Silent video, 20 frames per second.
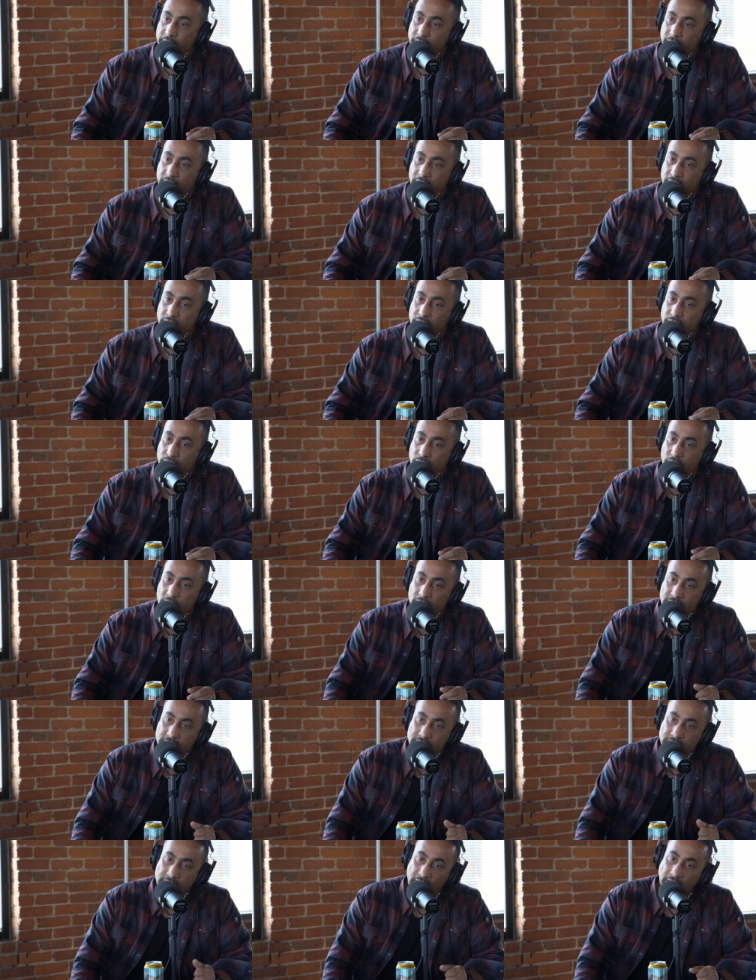He
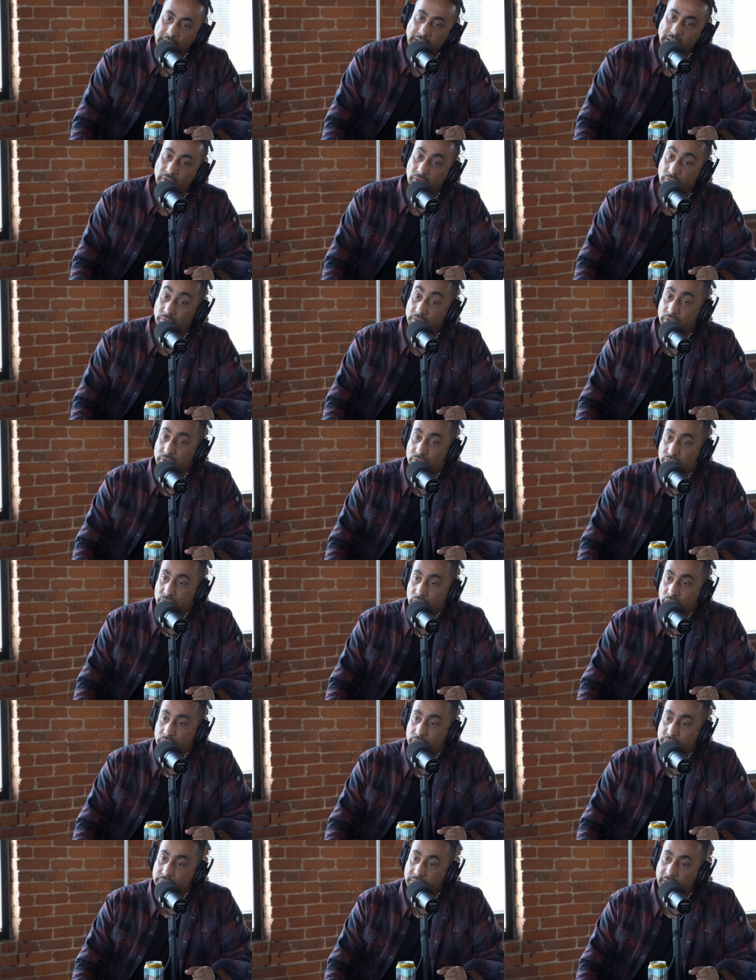was 83 years
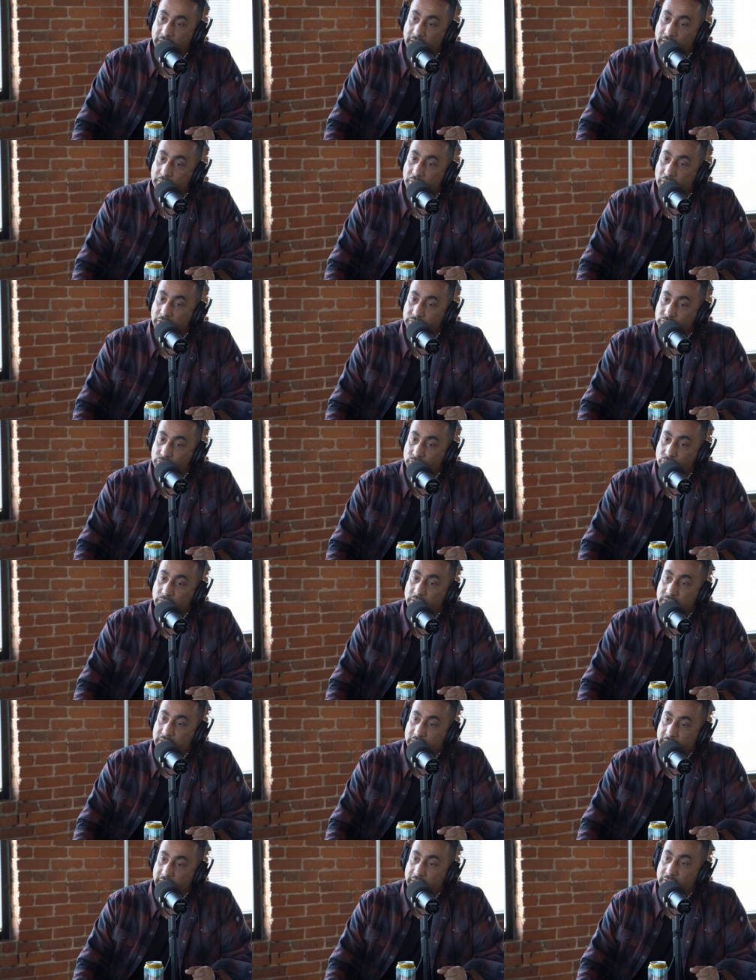old, and about 2
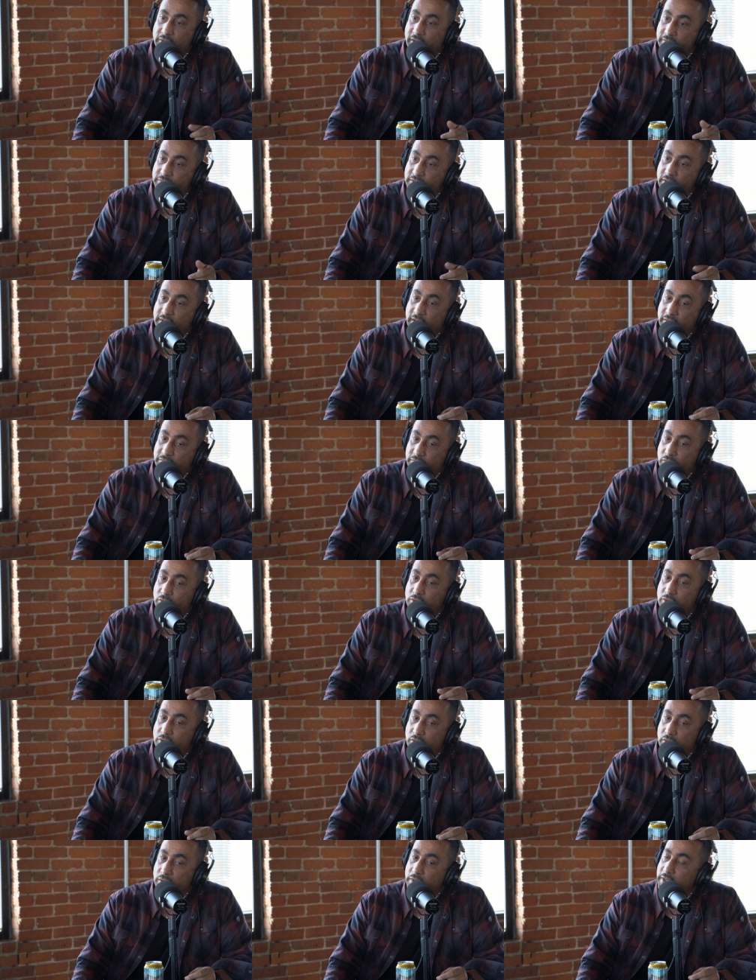weeks later after that phone
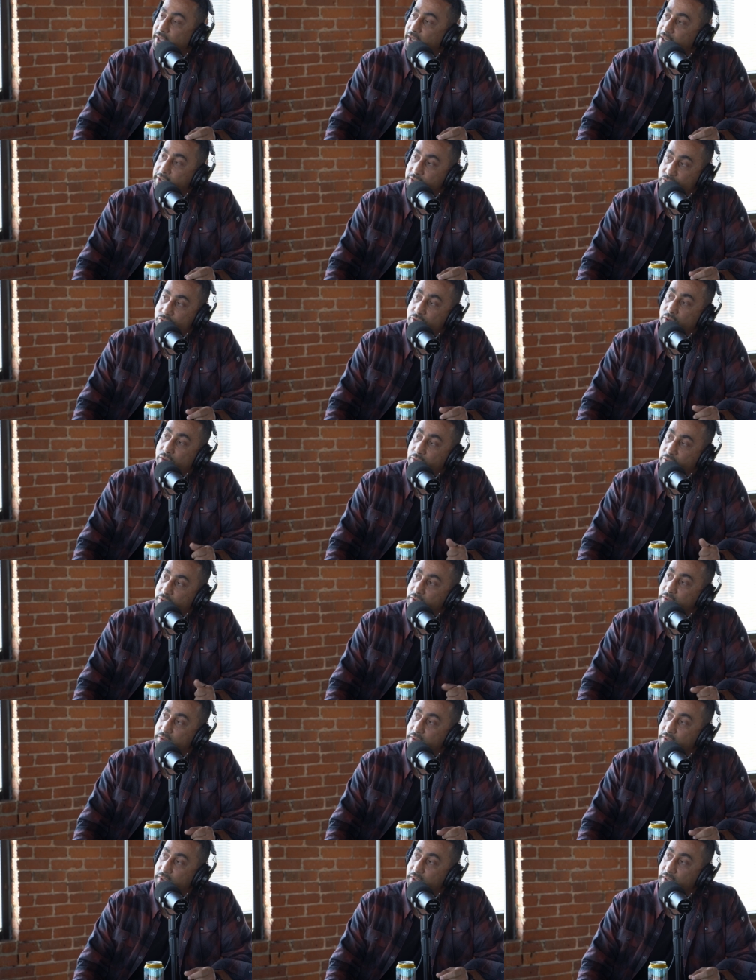call, he had a stroke.
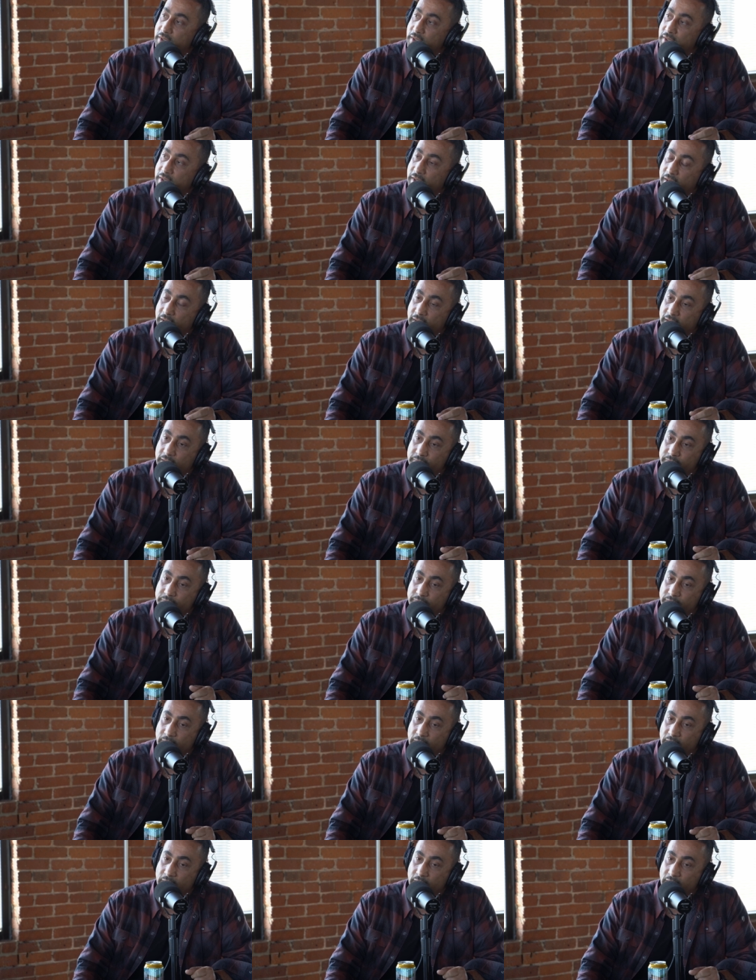In
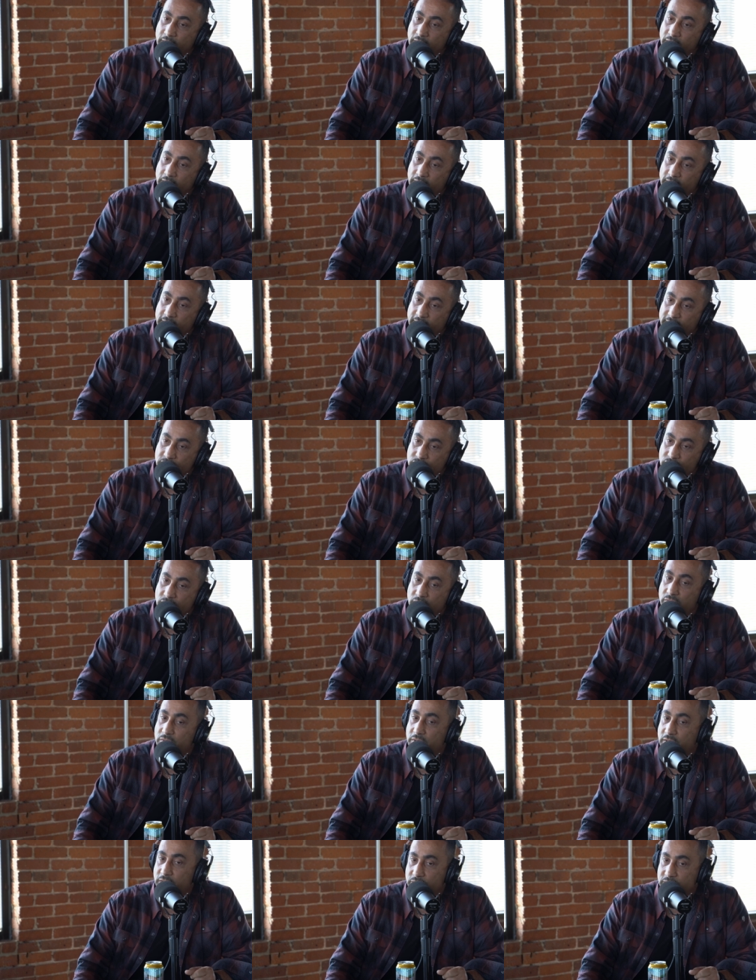that
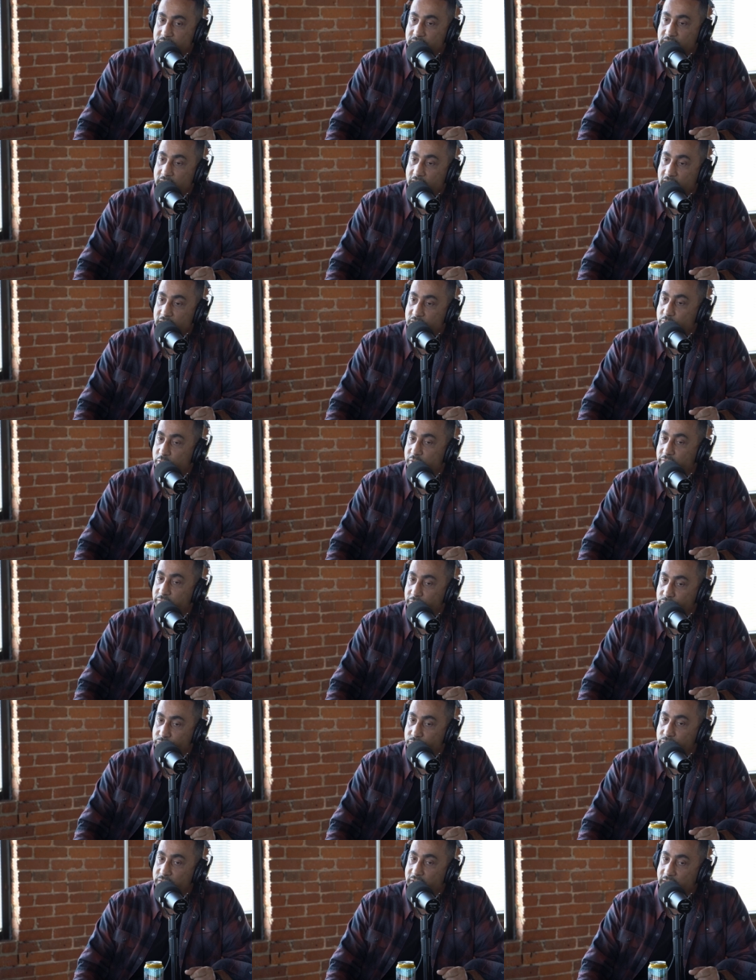stroke, he was in the hospital
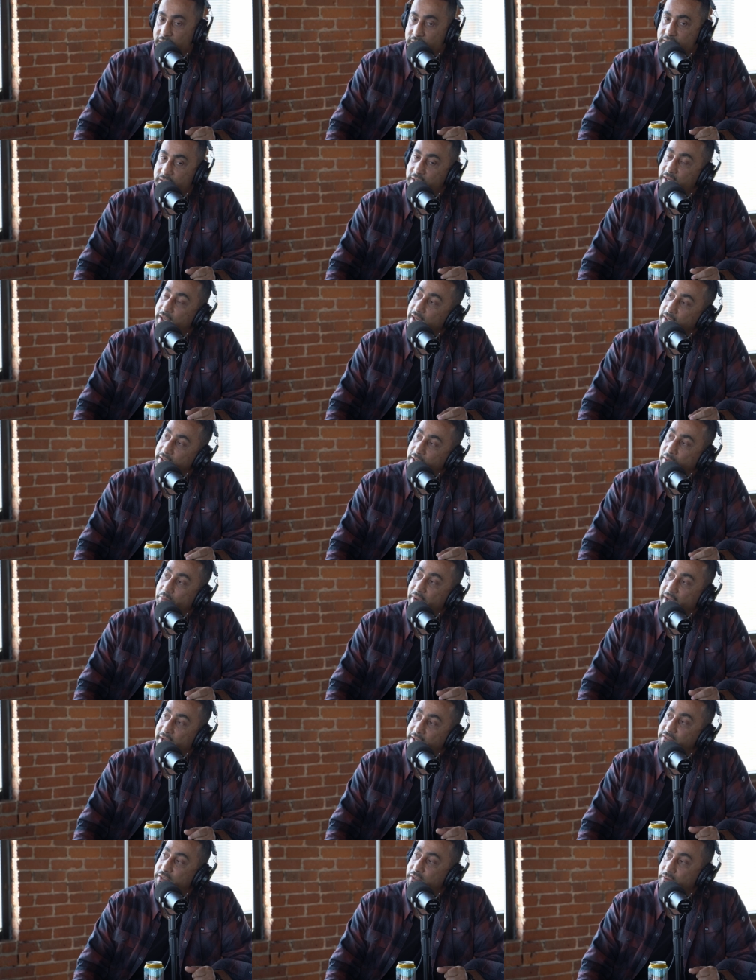for 2 days, and they ended up
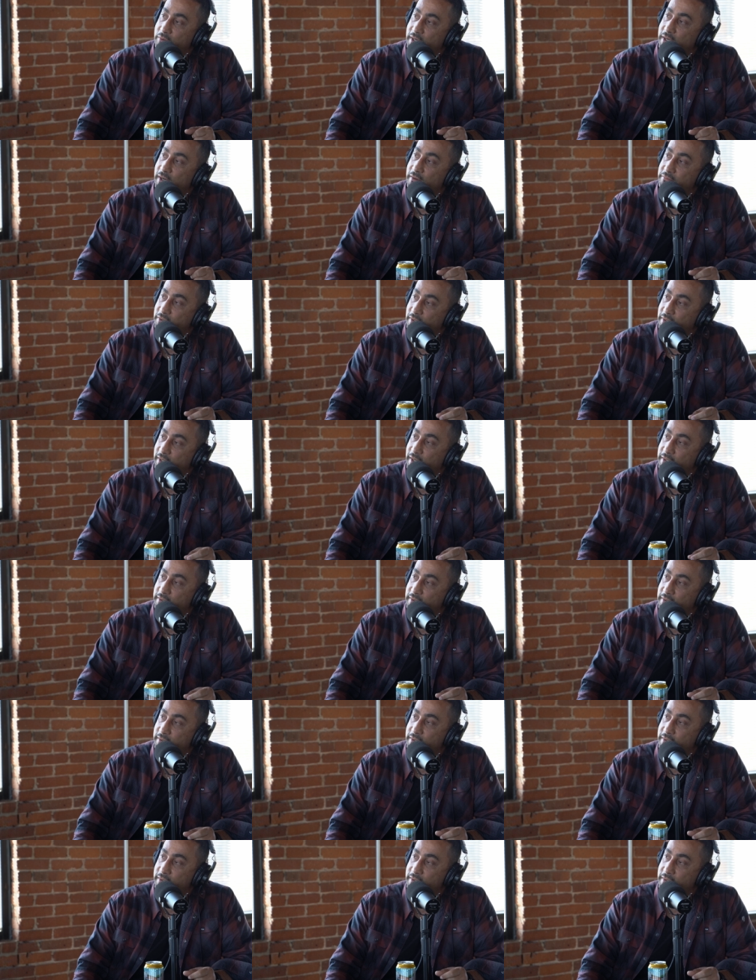passing right after that.